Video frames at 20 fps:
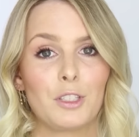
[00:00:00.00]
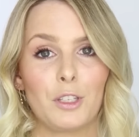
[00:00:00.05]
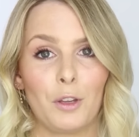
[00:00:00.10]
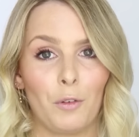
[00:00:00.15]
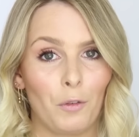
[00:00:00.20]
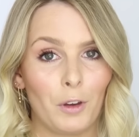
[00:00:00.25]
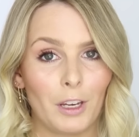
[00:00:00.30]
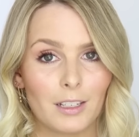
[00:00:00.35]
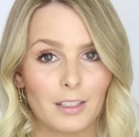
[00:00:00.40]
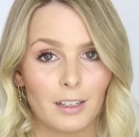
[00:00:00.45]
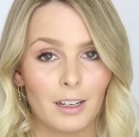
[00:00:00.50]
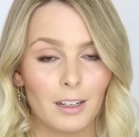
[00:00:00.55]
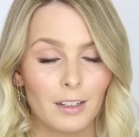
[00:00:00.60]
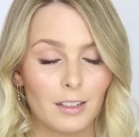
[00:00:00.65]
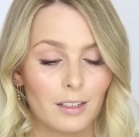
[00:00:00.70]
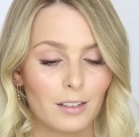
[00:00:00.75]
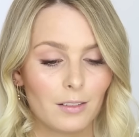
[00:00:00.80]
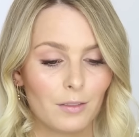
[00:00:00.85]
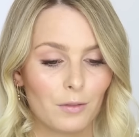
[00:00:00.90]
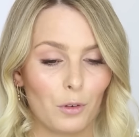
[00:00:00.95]
to fix
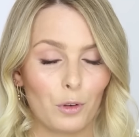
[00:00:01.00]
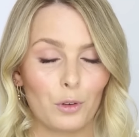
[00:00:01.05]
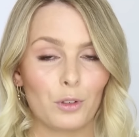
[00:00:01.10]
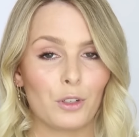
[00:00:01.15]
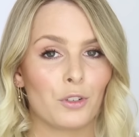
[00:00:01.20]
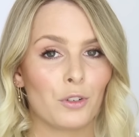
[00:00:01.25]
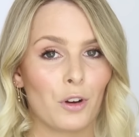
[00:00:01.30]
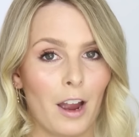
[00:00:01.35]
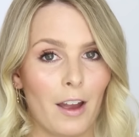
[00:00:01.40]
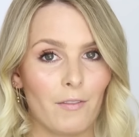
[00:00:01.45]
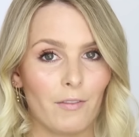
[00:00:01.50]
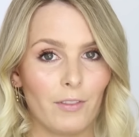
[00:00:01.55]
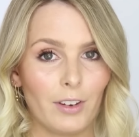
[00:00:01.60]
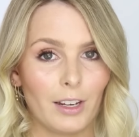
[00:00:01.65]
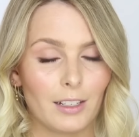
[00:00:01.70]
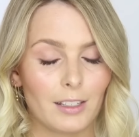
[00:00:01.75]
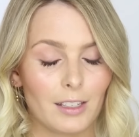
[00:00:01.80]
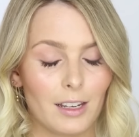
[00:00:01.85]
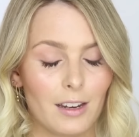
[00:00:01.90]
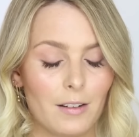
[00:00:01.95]
it or to try and
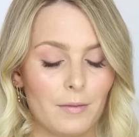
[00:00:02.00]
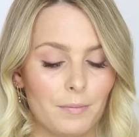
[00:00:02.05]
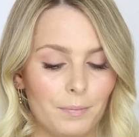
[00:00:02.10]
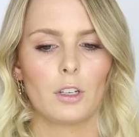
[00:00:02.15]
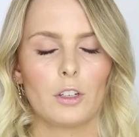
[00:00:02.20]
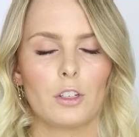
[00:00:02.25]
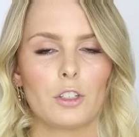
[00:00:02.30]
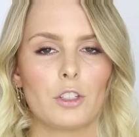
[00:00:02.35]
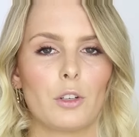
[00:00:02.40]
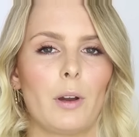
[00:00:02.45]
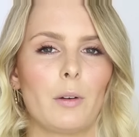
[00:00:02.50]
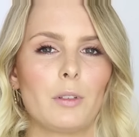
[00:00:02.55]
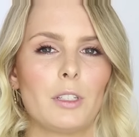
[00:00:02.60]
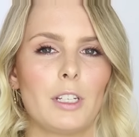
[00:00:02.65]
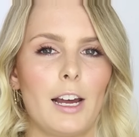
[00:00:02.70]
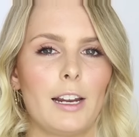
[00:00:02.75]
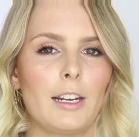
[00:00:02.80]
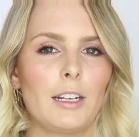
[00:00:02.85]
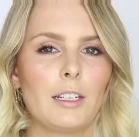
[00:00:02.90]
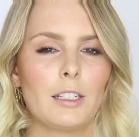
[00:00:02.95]
fix it. So I was
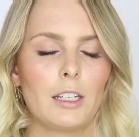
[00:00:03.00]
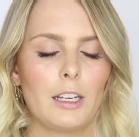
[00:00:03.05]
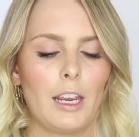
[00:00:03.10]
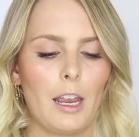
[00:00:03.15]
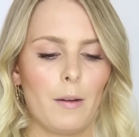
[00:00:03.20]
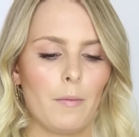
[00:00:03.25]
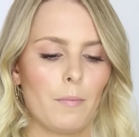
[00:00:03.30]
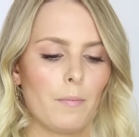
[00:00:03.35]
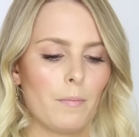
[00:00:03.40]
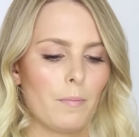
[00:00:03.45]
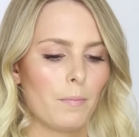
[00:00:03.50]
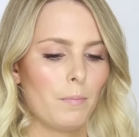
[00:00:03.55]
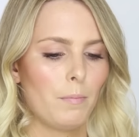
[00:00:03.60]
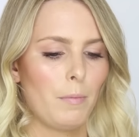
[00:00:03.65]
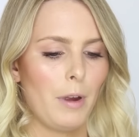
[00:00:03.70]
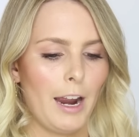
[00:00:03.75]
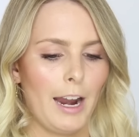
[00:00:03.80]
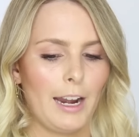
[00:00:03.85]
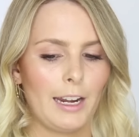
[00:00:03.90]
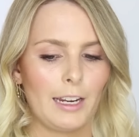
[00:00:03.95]
starting to get
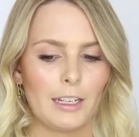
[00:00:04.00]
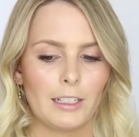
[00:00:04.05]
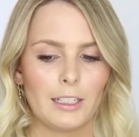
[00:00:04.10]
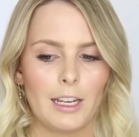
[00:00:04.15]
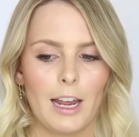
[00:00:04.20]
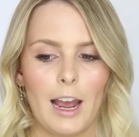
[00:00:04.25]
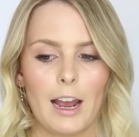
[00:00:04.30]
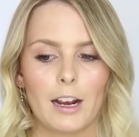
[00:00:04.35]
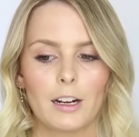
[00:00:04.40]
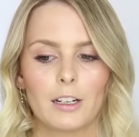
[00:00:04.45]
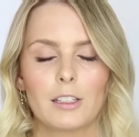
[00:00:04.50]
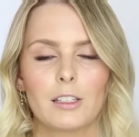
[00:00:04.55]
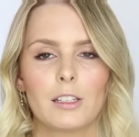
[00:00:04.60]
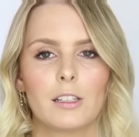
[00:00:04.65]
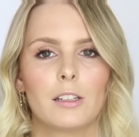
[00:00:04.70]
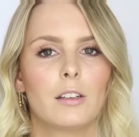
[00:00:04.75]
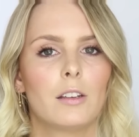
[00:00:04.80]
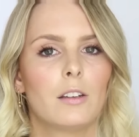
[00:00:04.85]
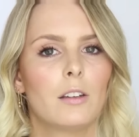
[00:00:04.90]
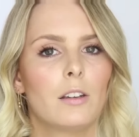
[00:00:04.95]
panic
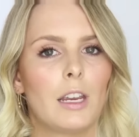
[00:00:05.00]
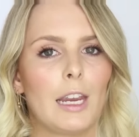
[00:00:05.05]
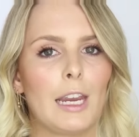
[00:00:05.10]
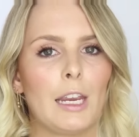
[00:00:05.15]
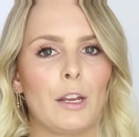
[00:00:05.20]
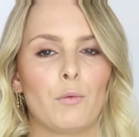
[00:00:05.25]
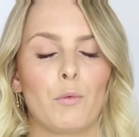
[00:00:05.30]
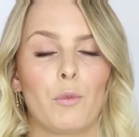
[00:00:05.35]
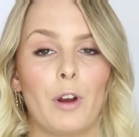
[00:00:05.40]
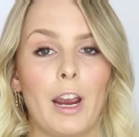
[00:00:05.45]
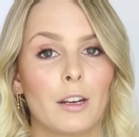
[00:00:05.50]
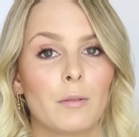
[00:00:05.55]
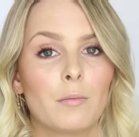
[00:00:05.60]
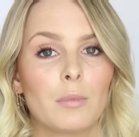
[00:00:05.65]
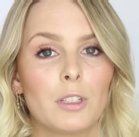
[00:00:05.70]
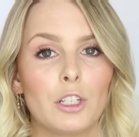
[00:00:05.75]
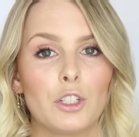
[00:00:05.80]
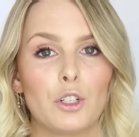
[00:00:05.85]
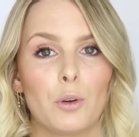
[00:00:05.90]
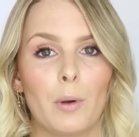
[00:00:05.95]
attacks in random
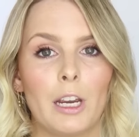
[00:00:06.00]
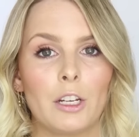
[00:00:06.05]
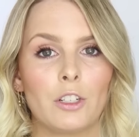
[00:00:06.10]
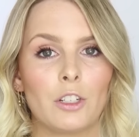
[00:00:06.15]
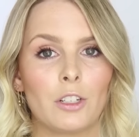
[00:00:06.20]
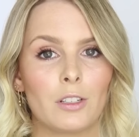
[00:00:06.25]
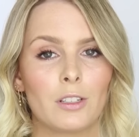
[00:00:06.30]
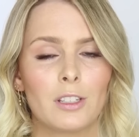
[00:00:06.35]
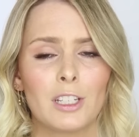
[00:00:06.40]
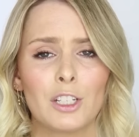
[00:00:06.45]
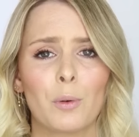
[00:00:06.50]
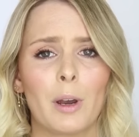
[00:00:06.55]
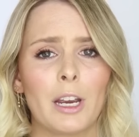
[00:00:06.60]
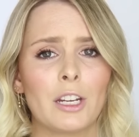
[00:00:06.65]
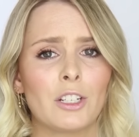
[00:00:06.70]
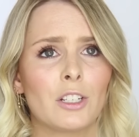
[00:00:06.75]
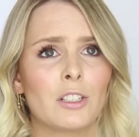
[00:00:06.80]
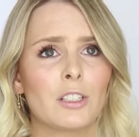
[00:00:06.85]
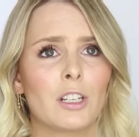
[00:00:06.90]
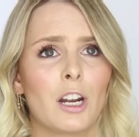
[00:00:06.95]
situations,
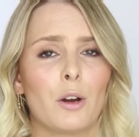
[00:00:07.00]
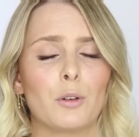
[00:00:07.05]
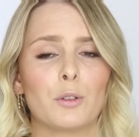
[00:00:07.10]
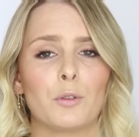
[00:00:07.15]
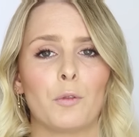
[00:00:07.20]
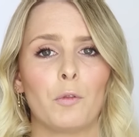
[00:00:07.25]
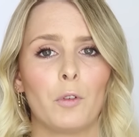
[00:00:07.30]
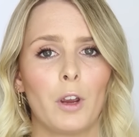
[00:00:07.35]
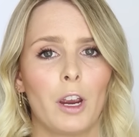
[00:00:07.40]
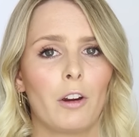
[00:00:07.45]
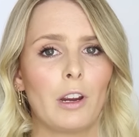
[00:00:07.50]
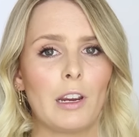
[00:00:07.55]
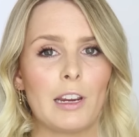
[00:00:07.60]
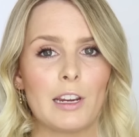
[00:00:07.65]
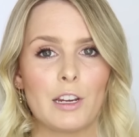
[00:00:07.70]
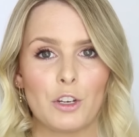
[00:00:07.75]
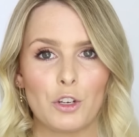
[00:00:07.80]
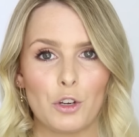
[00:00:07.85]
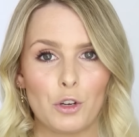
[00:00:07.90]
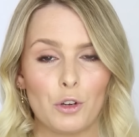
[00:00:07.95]
situations that I was
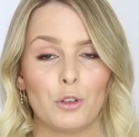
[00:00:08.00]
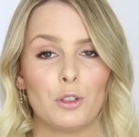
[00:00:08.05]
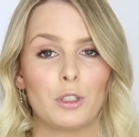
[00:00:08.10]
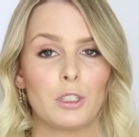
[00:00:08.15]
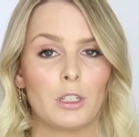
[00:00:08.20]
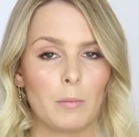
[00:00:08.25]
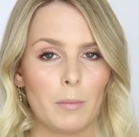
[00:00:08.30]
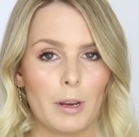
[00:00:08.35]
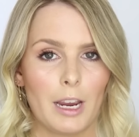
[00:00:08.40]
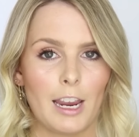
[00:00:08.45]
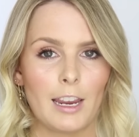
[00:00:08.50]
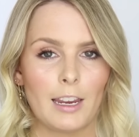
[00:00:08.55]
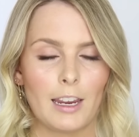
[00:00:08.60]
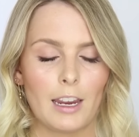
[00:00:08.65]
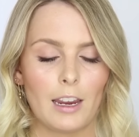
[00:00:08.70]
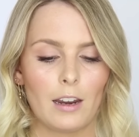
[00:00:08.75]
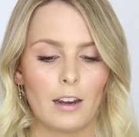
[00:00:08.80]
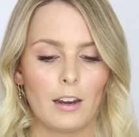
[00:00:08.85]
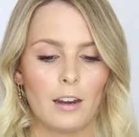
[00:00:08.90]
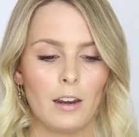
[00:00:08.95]
very used to being
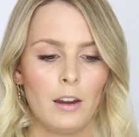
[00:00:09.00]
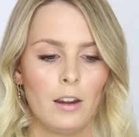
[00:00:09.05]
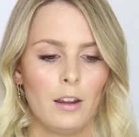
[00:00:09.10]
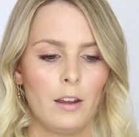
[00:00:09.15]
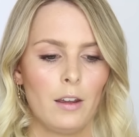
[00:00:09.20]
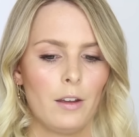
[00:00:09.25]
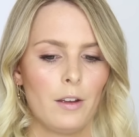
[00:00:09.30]
in,